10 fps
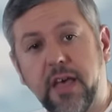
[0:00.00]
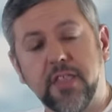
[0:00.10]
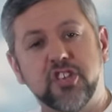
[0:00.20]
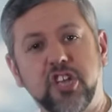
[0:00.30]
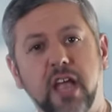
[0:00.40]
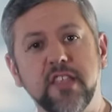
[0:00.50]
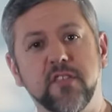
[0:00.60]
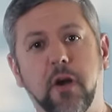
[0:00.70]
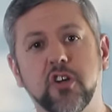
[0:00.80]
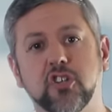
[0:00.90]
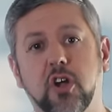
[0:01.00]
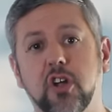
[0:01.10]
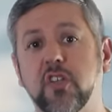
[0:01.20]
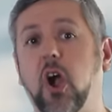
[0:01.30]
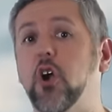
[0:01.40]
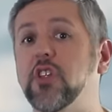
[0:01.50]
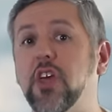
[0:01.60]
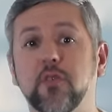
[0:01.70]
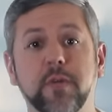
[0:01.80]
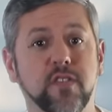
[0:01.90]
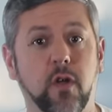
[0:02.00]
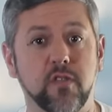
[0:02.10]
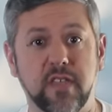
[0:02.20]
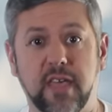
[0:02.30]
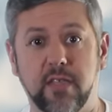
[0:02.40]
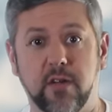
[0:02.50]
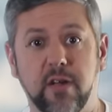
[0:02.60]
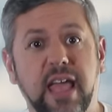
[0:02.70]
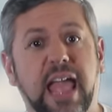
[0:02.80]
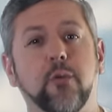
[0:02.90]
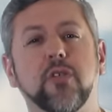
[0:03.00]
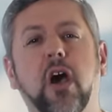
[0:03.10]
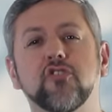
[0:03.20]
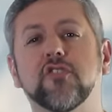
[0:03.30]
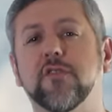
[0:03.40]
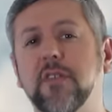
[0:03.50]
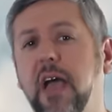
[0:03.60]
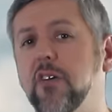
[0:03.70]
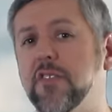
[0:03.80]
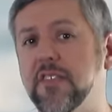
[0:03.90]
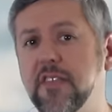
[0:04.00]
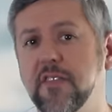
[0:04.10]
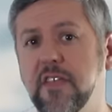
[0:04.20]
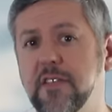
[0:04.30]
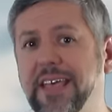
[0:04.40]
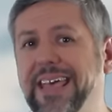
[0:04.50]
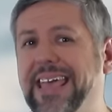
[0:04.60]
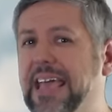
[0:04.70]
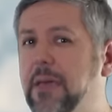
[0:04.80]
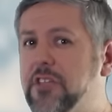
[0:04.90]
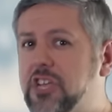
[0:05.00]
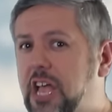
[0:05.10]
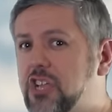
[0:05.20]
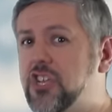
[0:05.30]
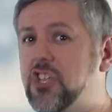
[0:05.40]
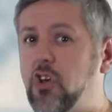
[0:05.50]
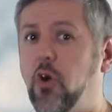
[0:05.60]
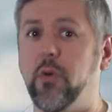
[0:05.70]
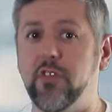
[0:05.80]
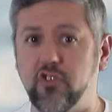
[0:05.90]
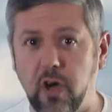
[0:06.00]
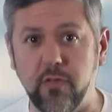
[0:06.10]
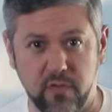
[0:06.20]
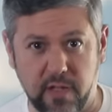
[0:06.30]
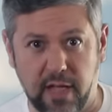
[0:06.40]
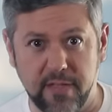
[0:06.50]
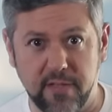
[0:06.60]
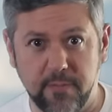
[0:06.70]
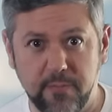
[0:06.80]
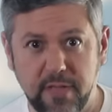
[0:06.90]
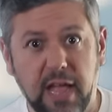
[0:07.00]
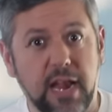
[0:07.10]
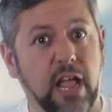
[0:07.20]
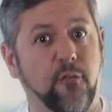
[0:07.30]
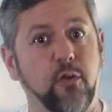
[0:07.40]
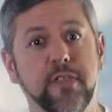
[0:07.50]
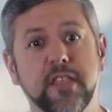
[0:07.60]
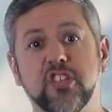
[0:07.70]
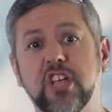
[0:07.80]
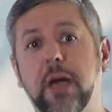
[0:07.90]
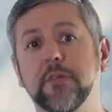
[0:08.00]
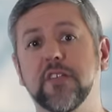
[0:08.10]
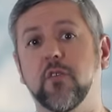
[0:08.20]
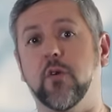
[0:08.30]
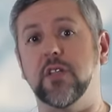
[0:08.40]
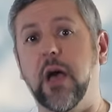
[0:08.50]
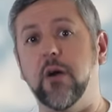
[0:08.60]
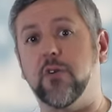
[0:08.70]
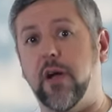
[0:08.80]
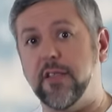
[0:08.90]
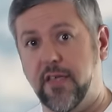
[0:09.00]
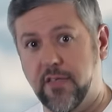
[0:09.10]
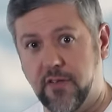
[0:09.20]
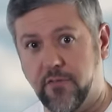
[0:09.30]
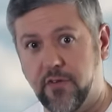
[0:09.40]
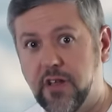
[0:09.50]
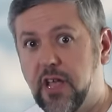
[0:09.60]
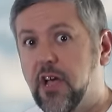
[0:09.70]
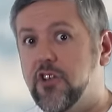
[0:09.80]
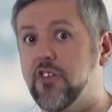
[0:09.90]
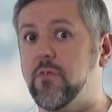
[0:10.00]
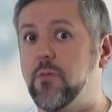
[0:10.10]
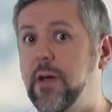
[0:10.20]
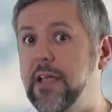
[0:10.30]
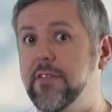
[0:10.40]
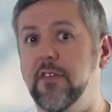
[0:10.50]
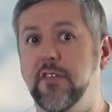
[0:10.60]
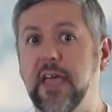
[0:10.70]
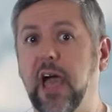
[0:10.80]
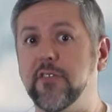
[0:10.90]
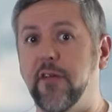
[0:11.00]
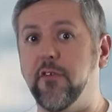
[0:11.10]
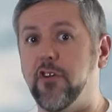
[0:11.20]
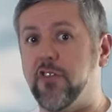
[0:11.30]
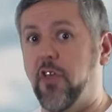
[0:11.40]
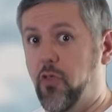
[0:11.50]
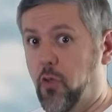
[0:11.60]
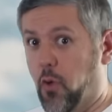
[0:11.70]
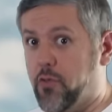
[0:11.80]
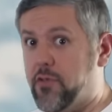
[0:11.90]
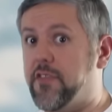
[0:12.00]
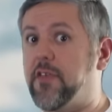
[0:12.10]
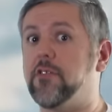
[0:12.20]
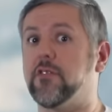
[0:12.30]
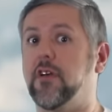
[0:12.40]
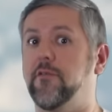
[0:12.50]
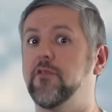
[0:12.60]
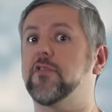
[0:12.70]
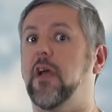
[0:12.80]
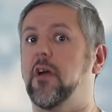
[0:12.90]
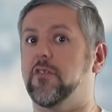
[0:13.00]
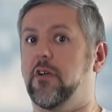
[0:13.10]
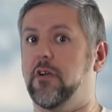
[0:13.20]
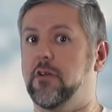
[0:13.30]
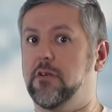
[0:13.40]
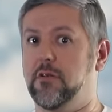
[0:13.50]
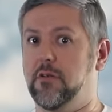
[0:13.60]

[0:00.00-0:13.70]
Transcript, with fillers: The Chinese martial arts are another beast altogether, and with hundreds of styles existing, it can be challenging to know where to draw those lines. Now, if we think that Japanese and Okinawan karate is different, just wait until you see how diverse northern and southern Kung Fu styles are.